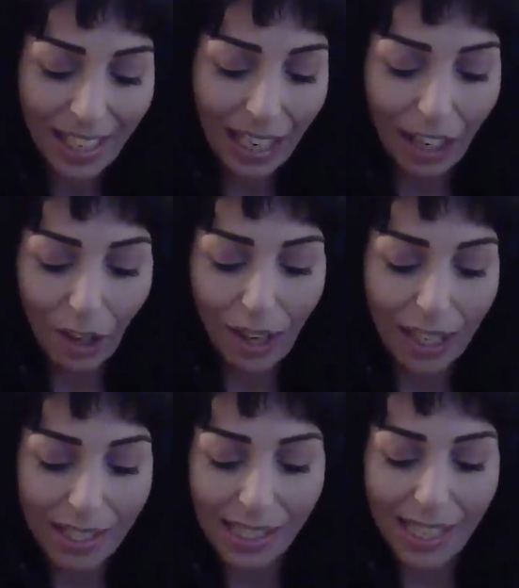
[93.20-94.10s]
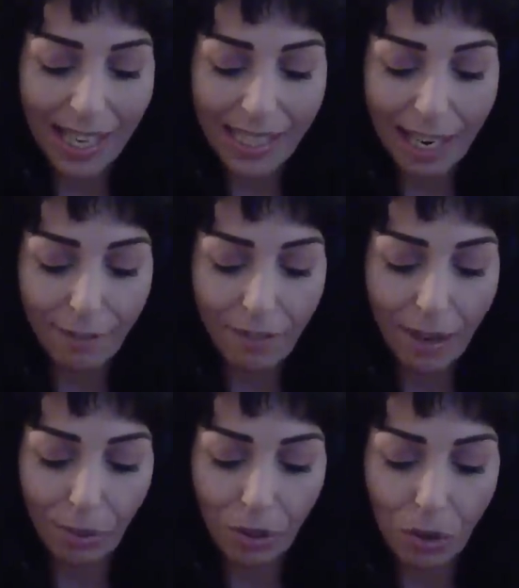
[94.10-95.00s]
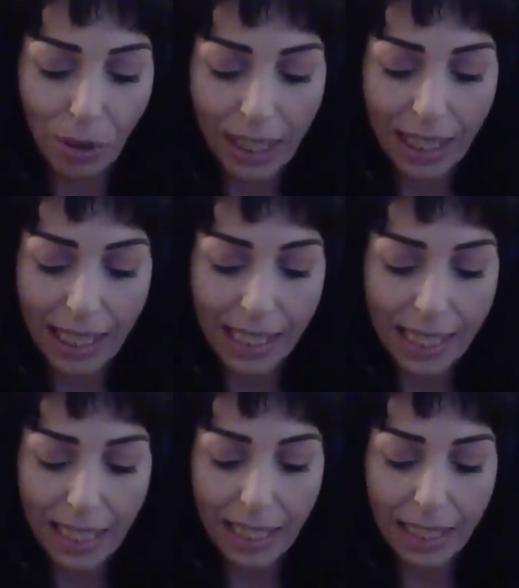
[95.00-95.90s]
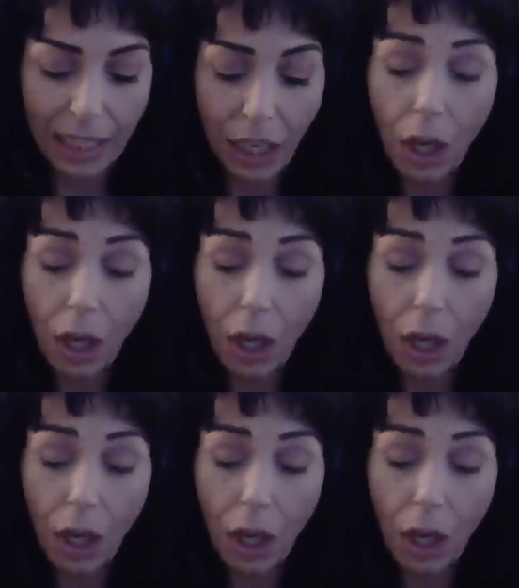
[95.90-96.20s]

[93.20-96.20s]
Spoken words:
Aries, the last half of April 2019.